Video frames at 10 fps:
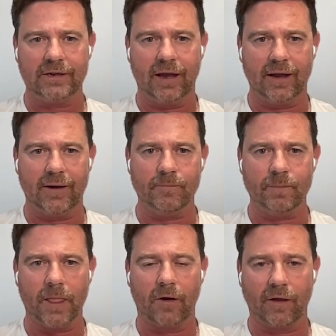Um,
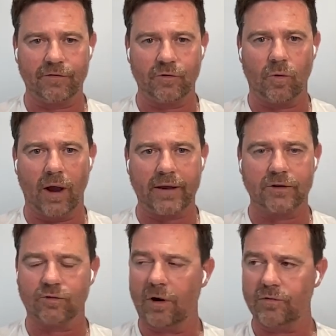and I thought I could
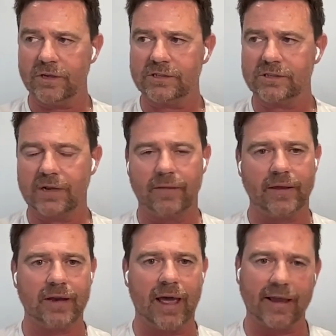grow this and
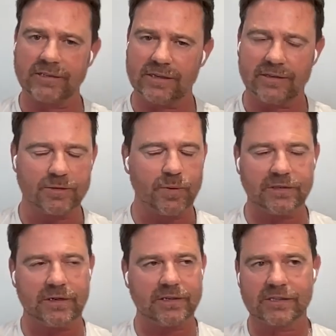then exit this
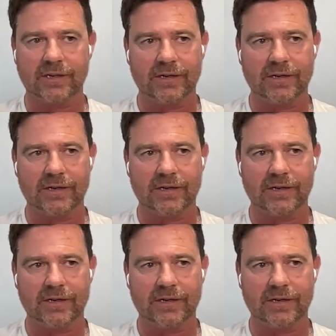business